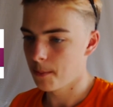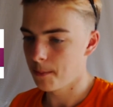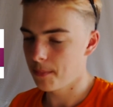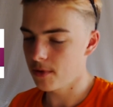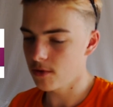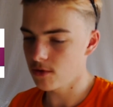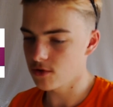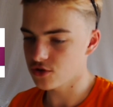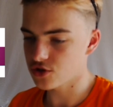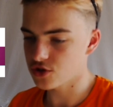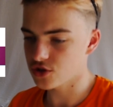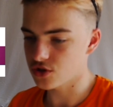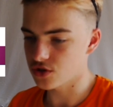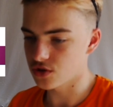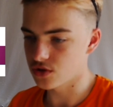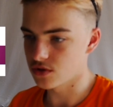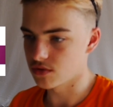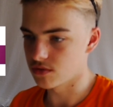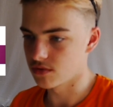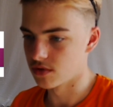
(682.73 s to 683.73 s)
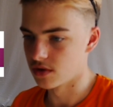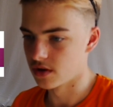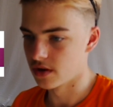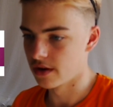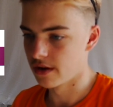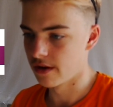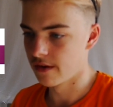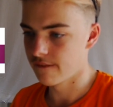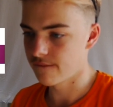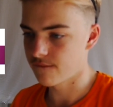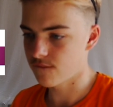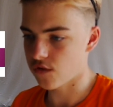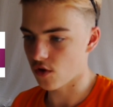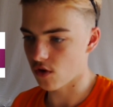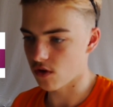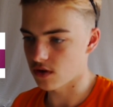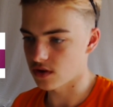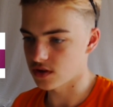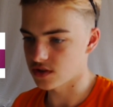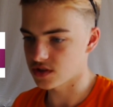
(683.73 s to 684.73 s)
Portugal,
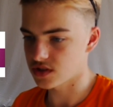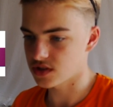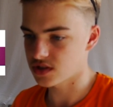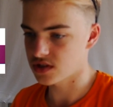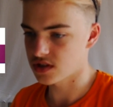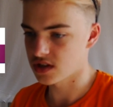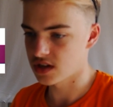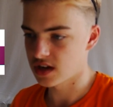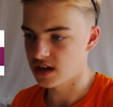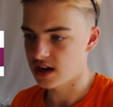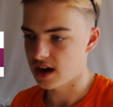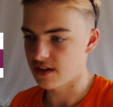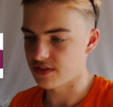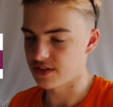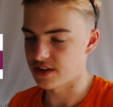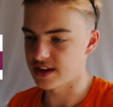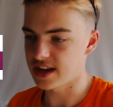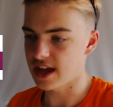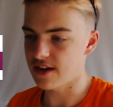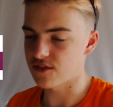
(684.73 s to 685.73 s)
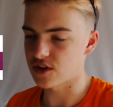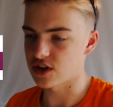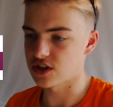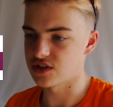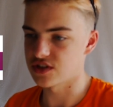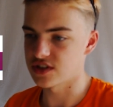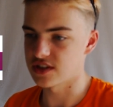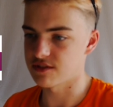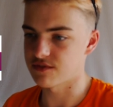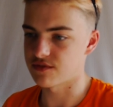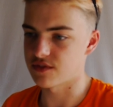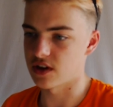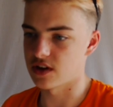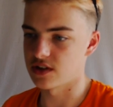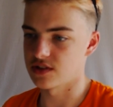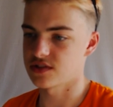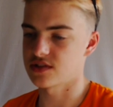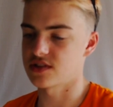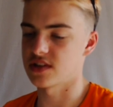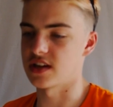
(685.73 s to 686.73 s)
France, and the Netherlands
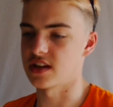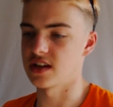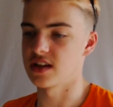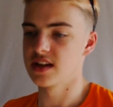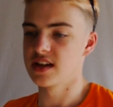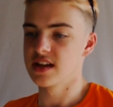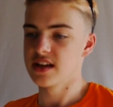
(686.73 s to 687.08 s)
advancing.